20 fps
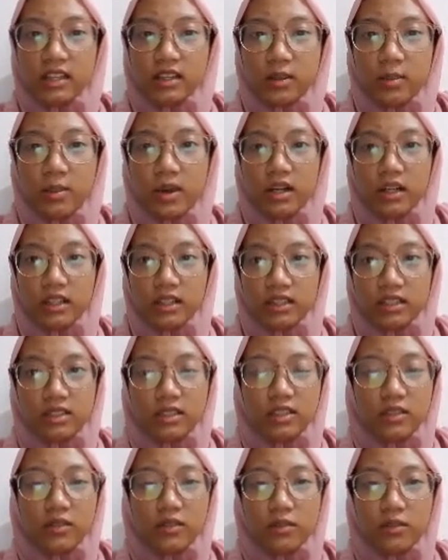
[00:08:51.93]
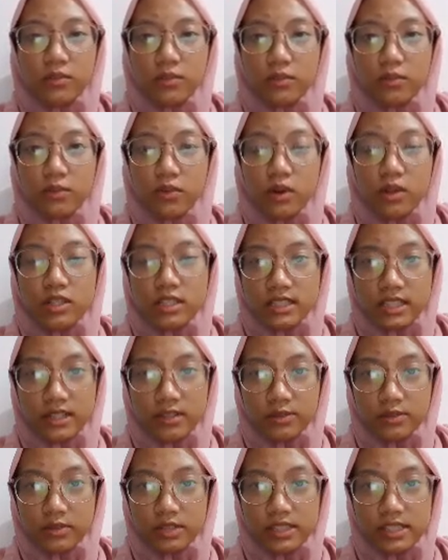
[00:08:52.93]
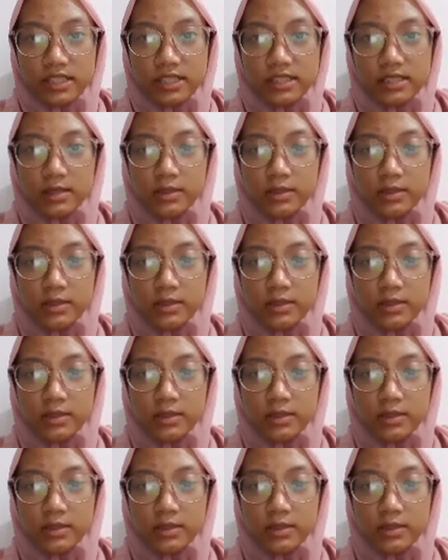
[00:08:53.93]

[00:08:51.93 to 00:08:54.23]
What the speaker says: the market for service.